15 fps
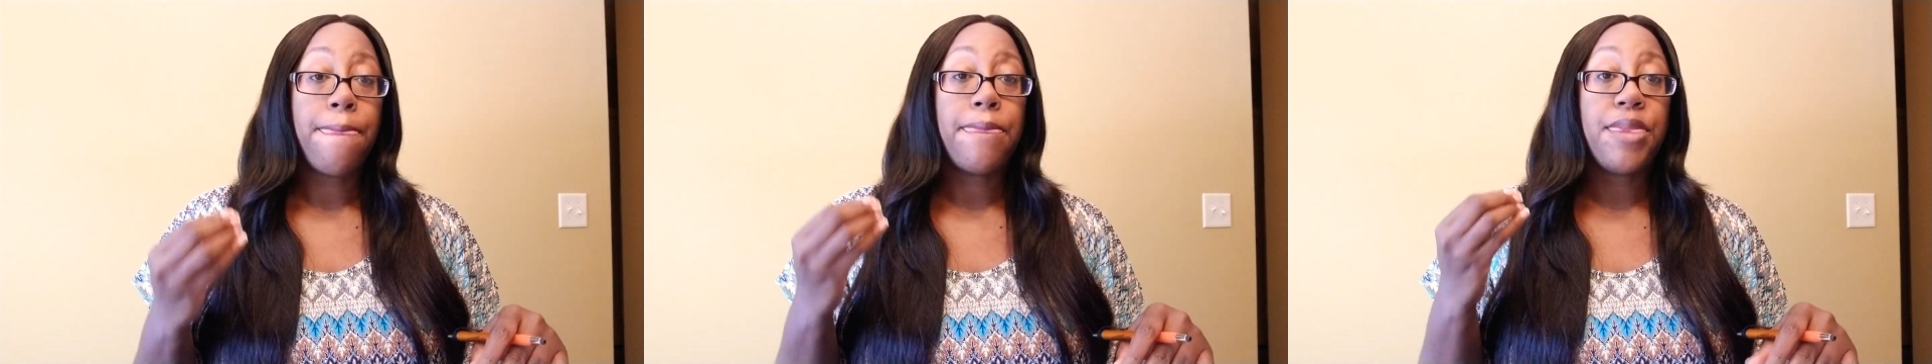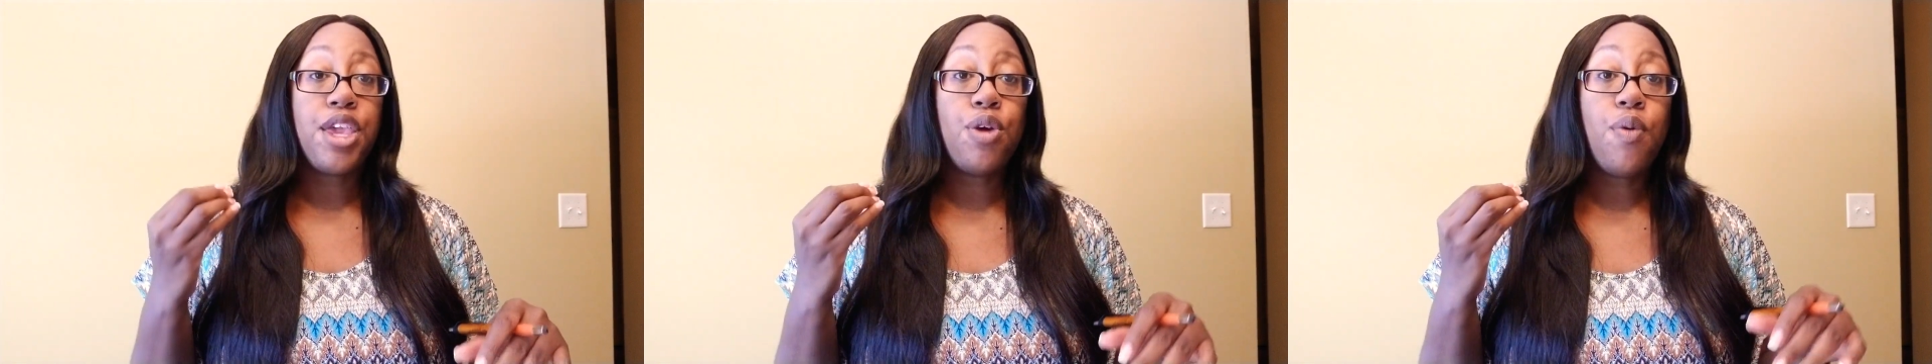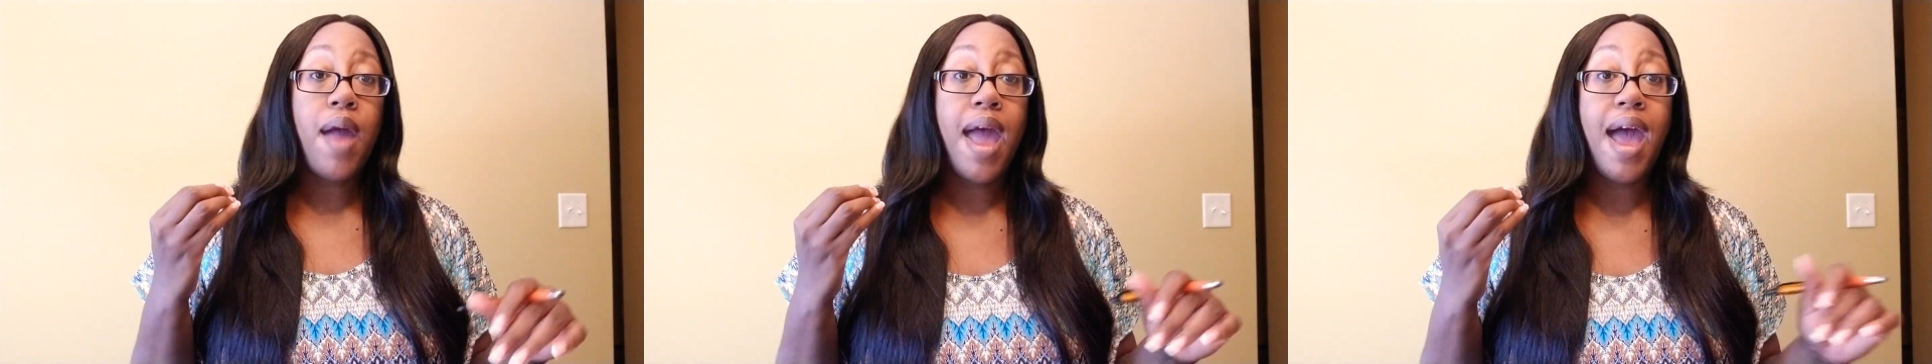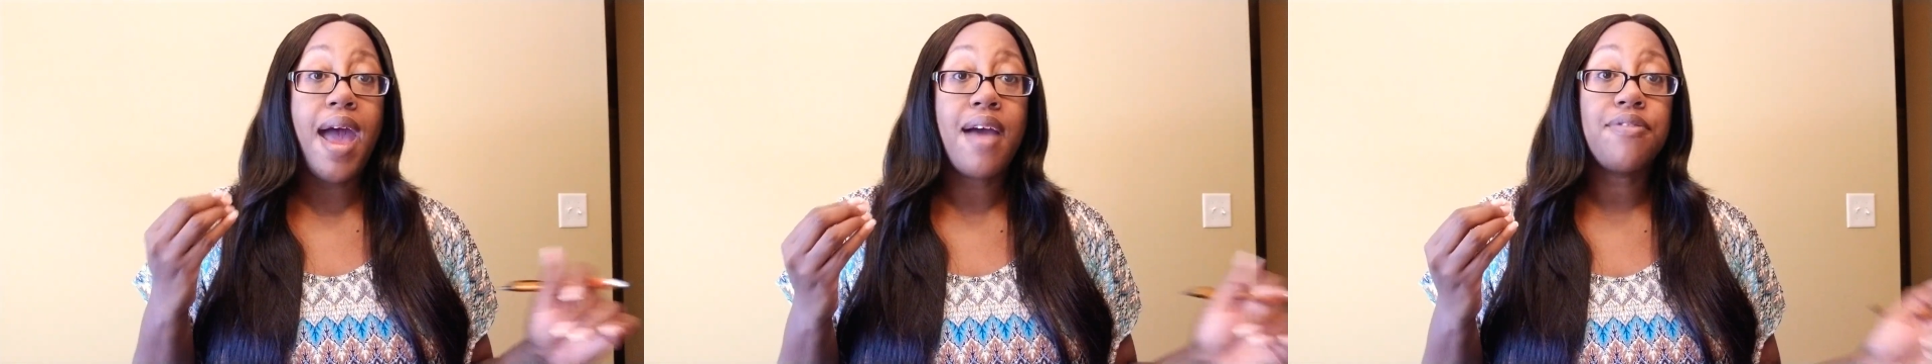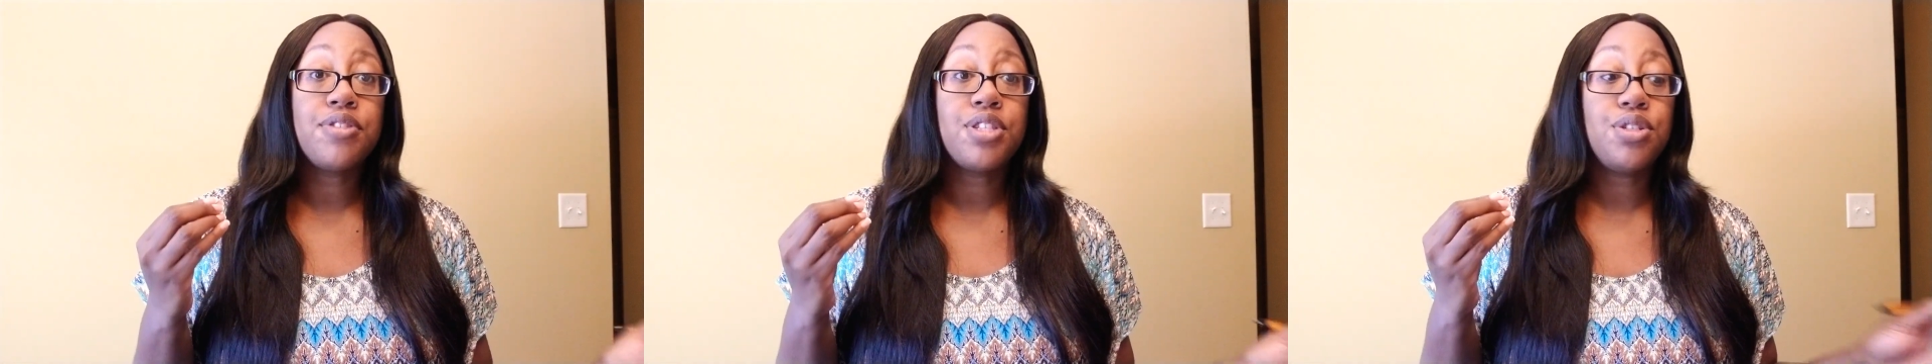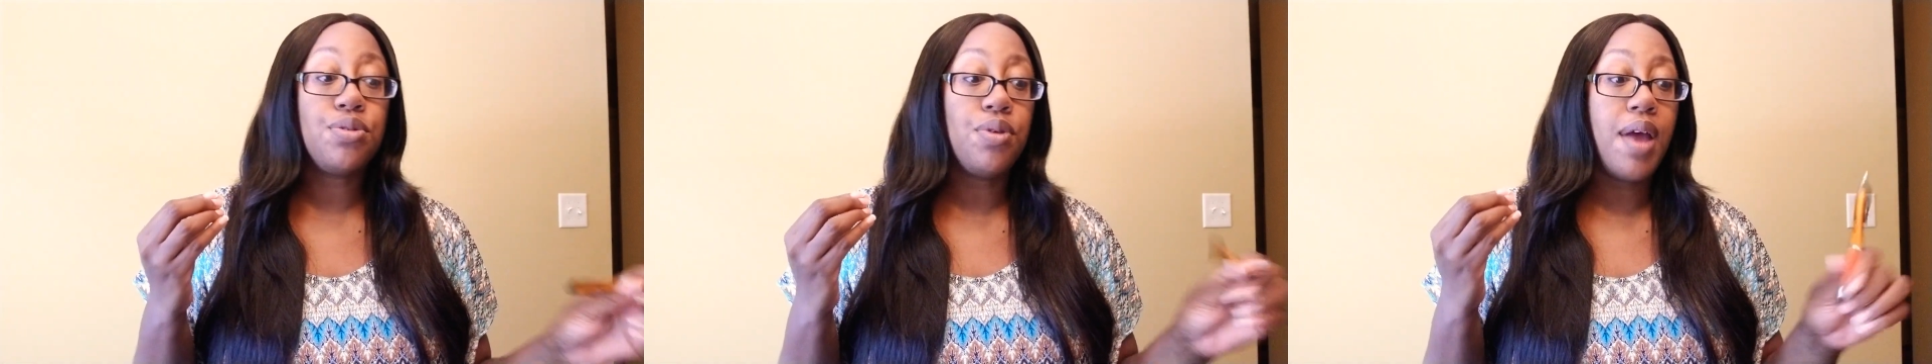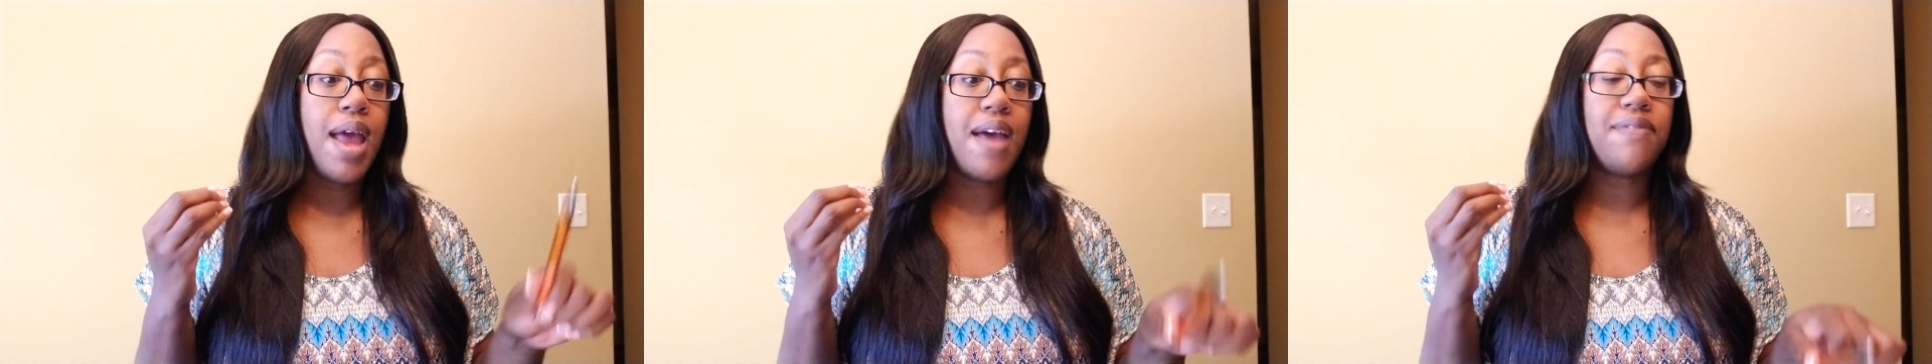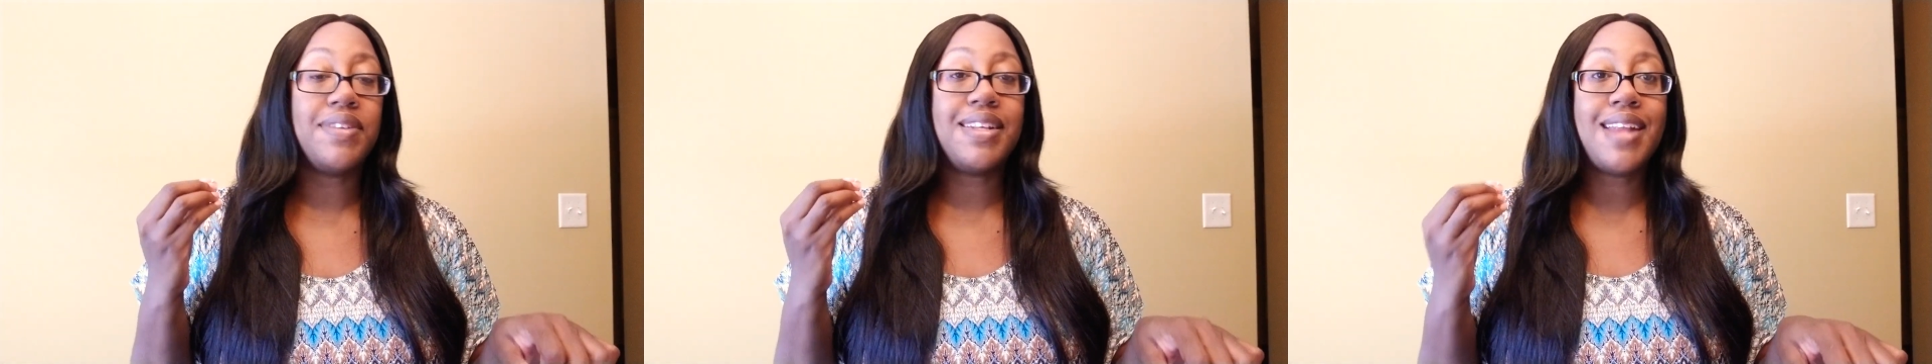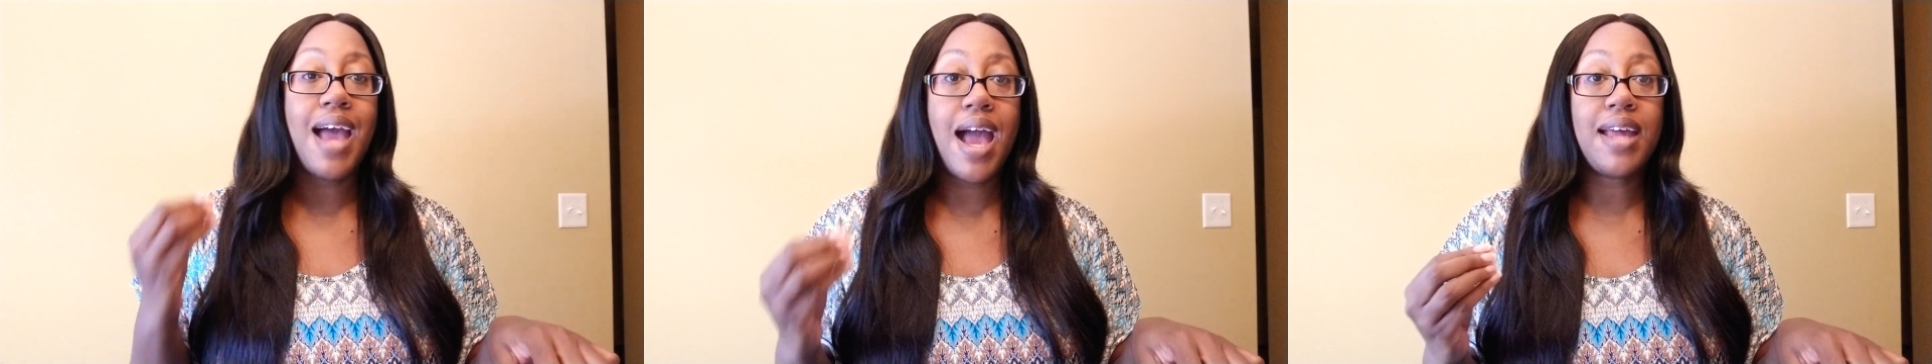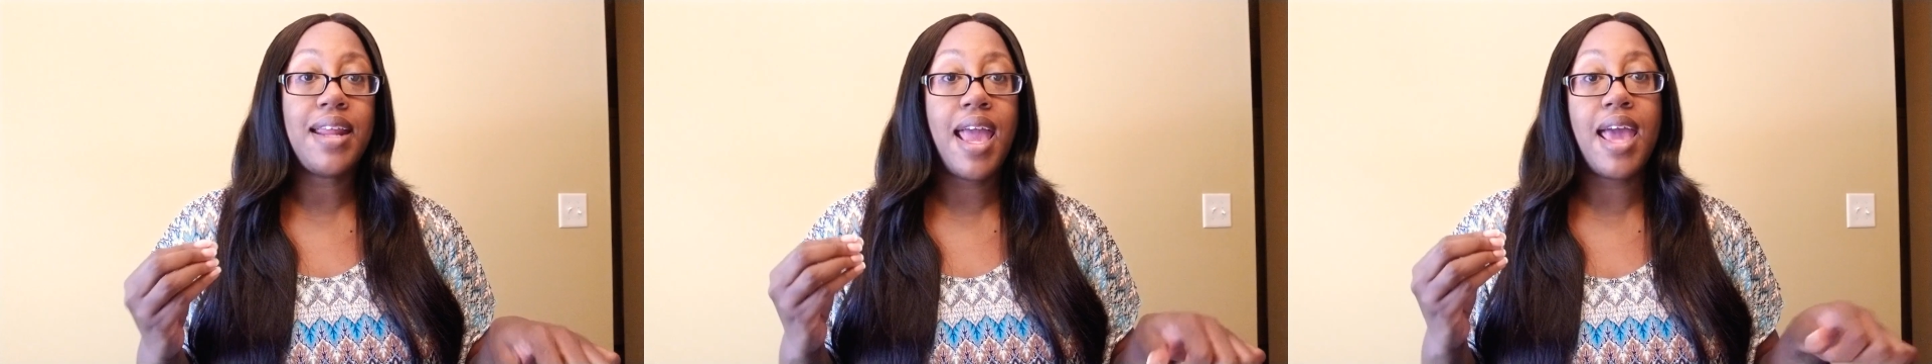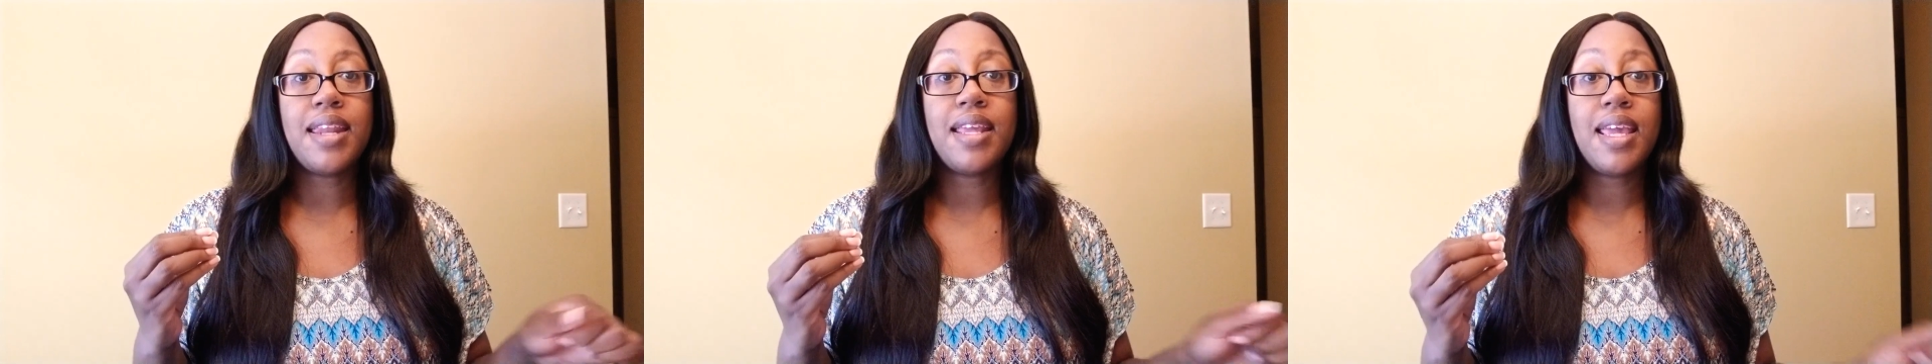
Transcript: You have to have not had